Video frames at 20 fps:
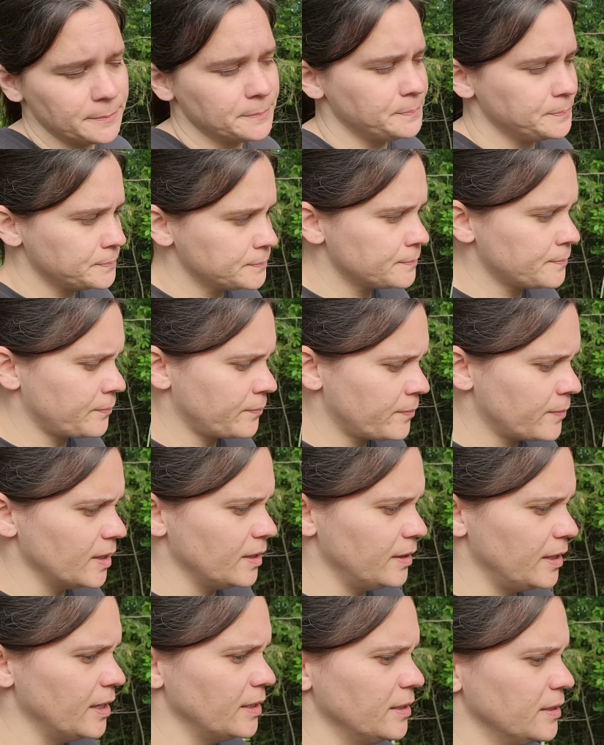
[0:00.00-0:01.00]
Smith,
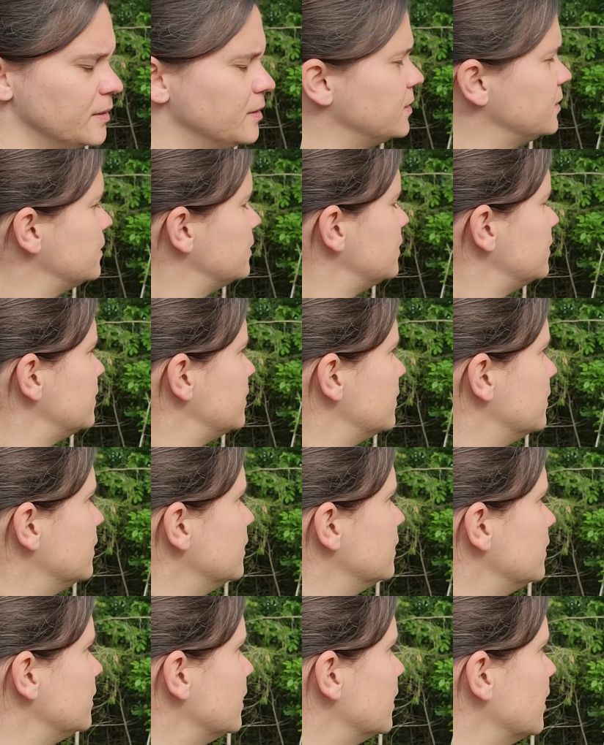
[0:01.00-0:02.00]
yeah. That's where he got
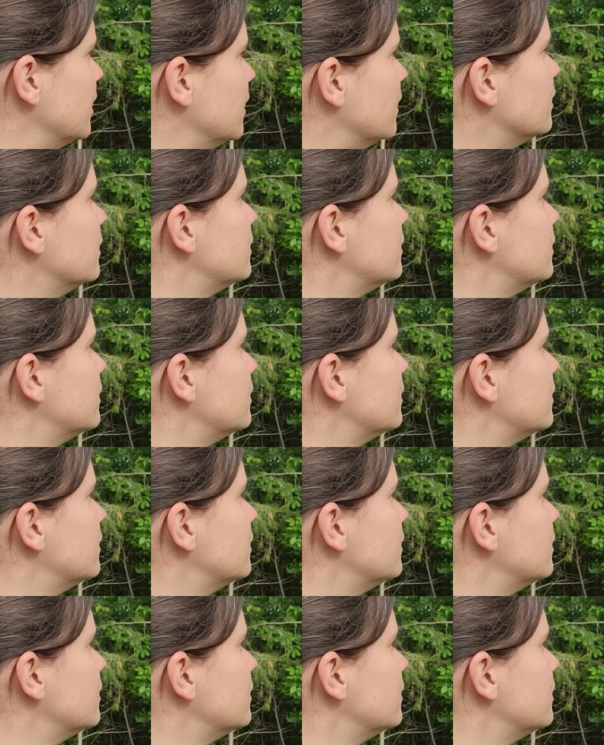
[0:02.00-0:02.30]
this. Yeah.